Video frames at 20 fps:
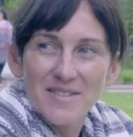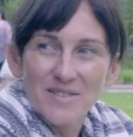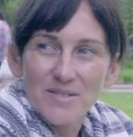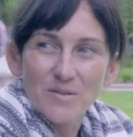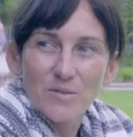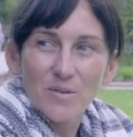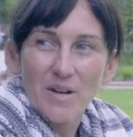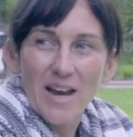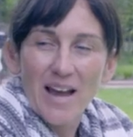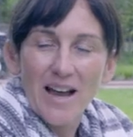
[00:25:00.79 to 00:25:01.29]

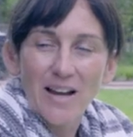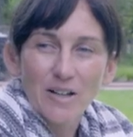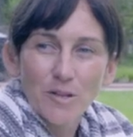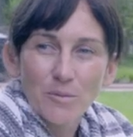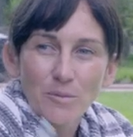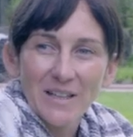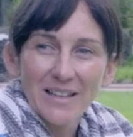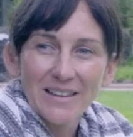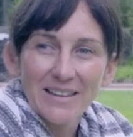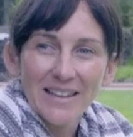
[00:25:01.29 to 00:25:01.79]
Mm-hmm. How
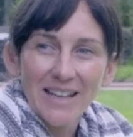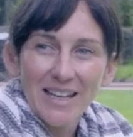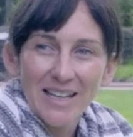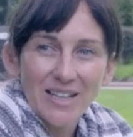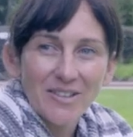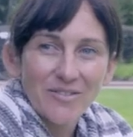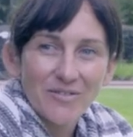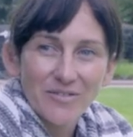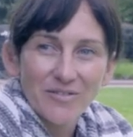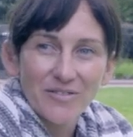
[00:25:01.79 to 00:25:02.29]
can we
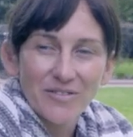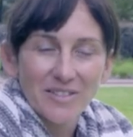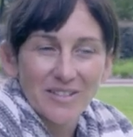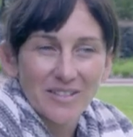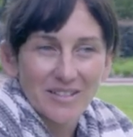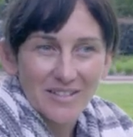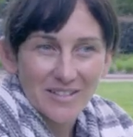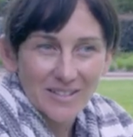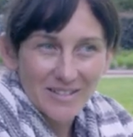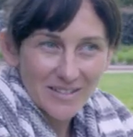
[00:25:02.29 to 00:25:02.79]
leave
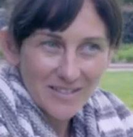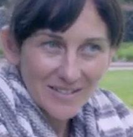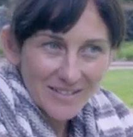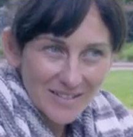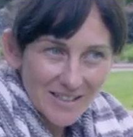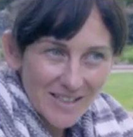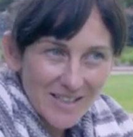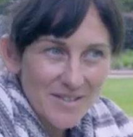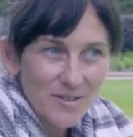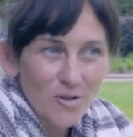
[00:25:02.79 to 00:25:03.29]

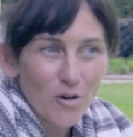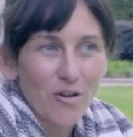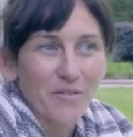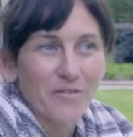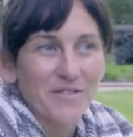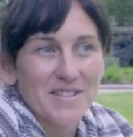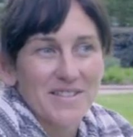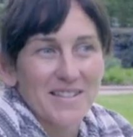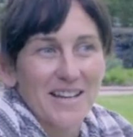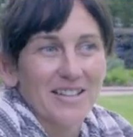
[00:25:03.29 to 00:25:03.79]
this
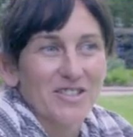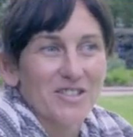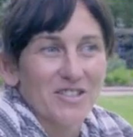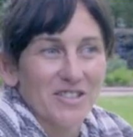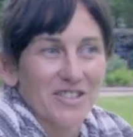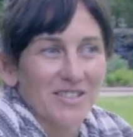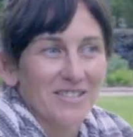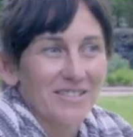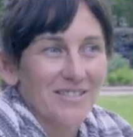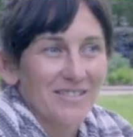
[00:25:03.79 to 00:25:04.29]

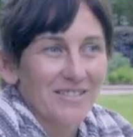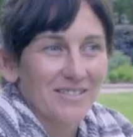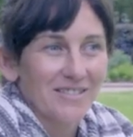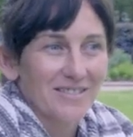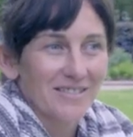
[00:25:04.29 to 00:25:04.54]
conversation?